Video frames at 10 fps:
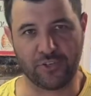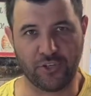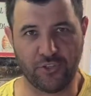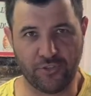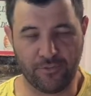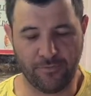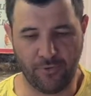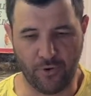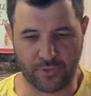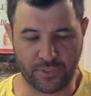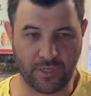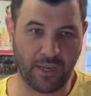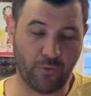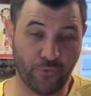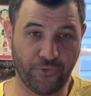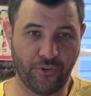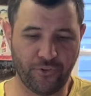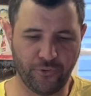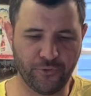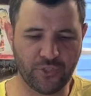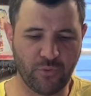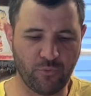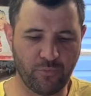use Voss, and also the Lutra